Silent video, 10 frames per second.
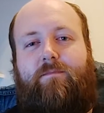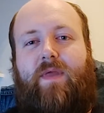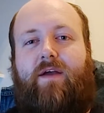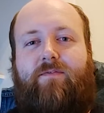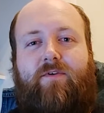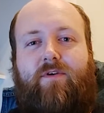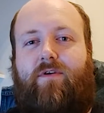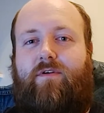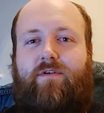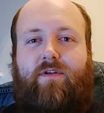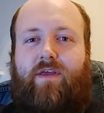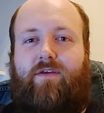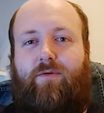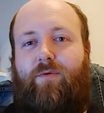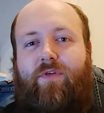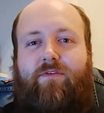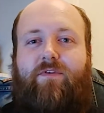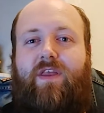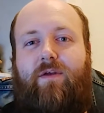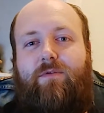after like all this
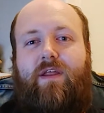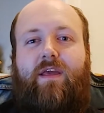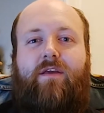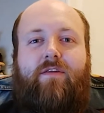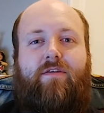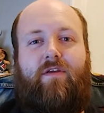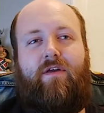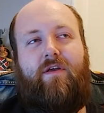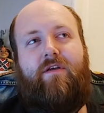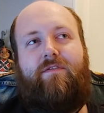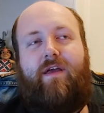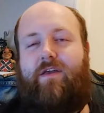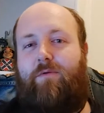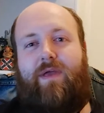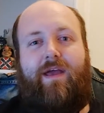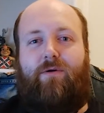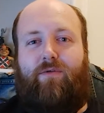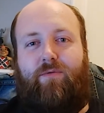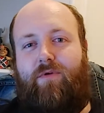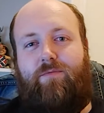video leaks. They're coming out
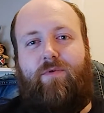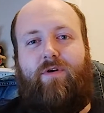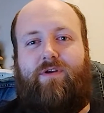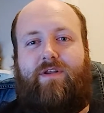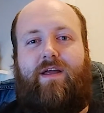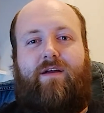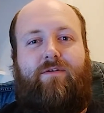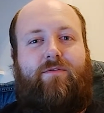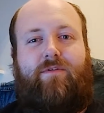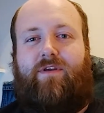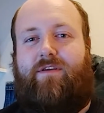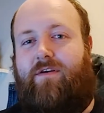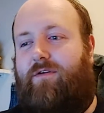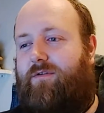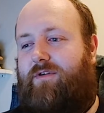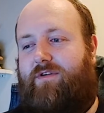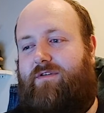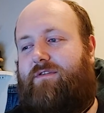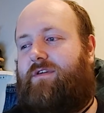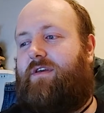of the woodwork now. Like,
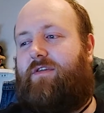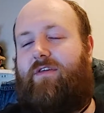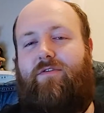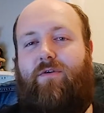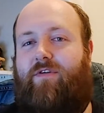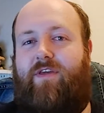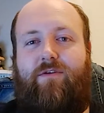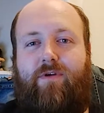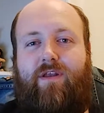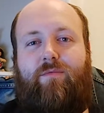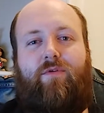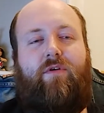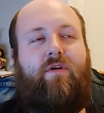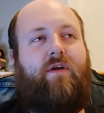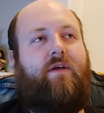oh, because it's not a secret anymore.